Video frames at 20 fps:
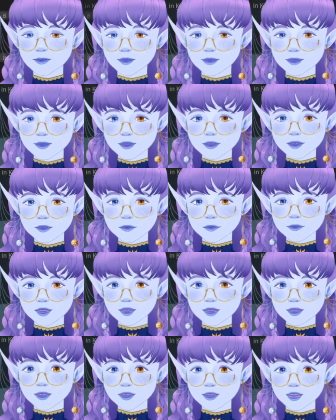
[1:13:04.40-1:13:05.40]
Oh my
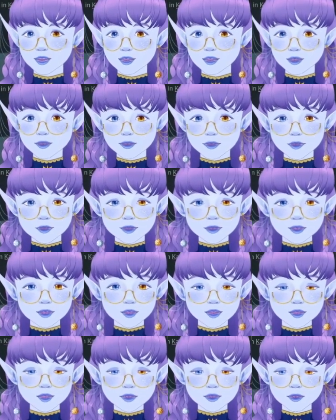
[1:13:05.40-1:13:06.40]
gosh.
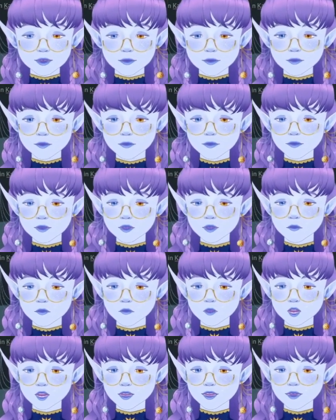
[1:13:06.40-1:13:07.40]

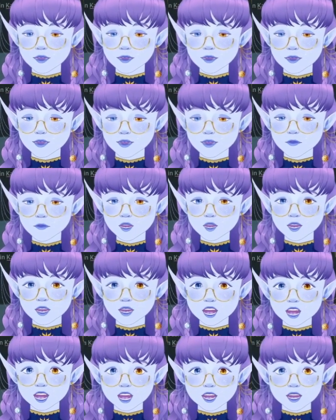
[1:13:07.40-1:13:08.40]
What a
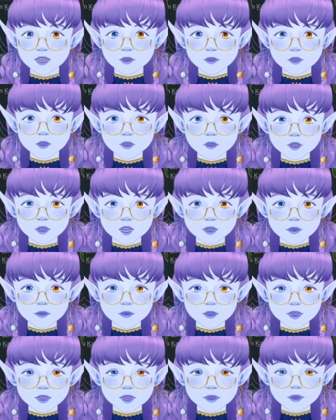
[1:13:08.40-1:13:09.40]
harrowing
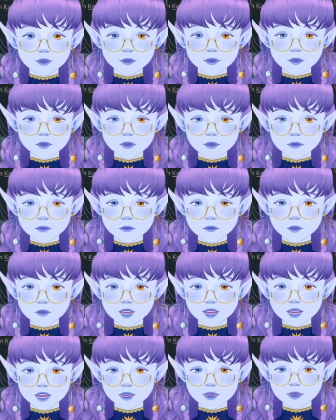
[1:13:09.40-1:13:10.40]
relationship
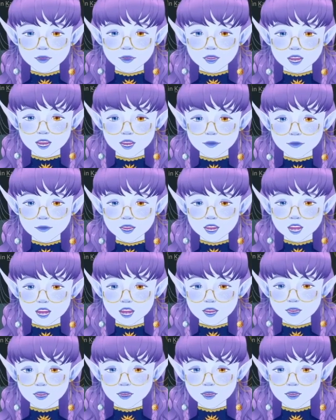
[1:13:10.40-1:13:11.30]
we have had.